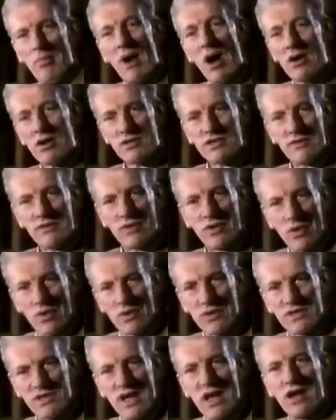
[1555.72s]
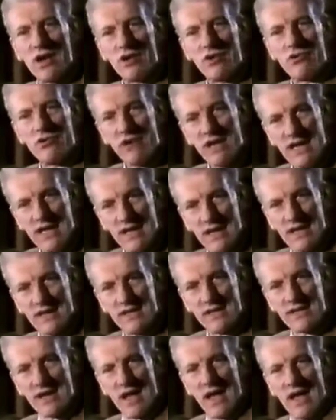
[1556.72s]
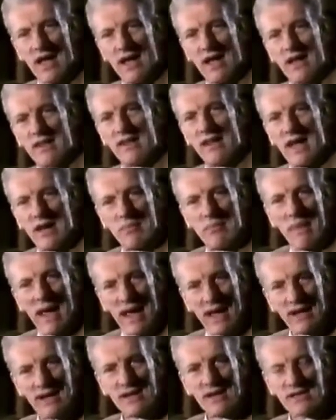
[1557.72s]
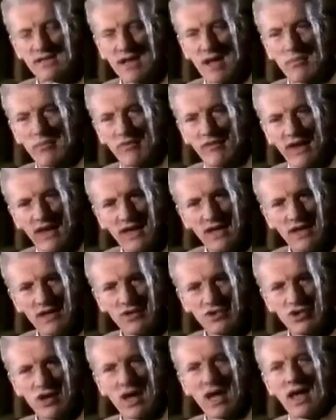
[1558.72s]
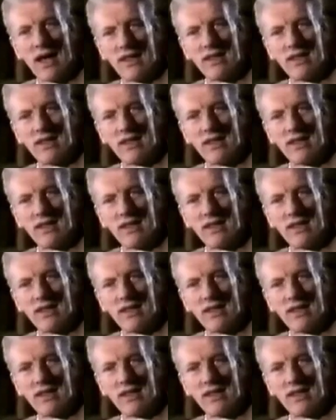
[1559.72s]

Marx, of course, agrees that man has come of age,